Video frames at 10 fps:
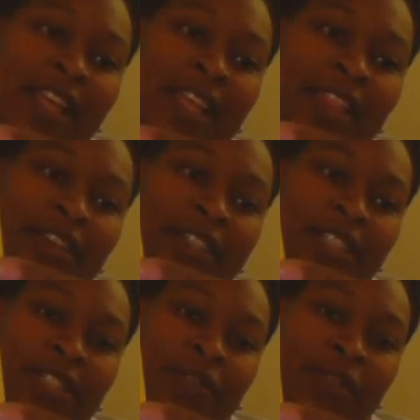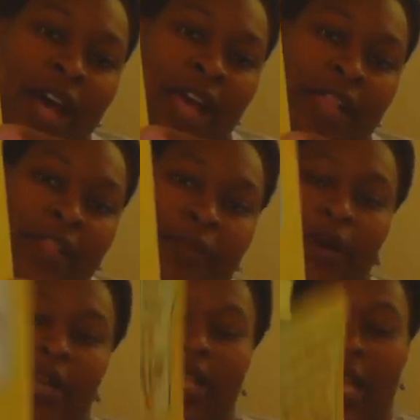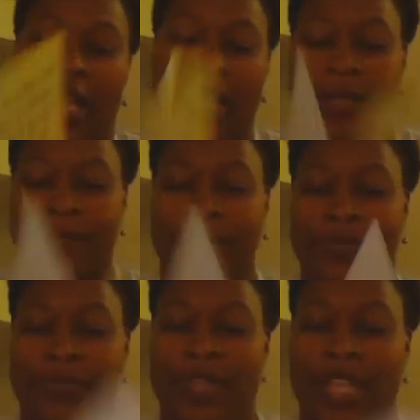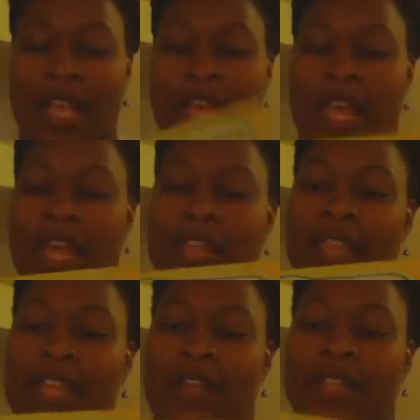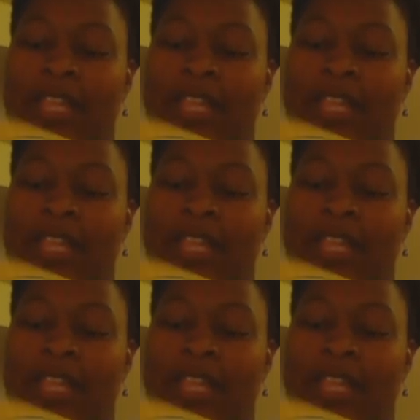And there's the little guy in the party cake. And then on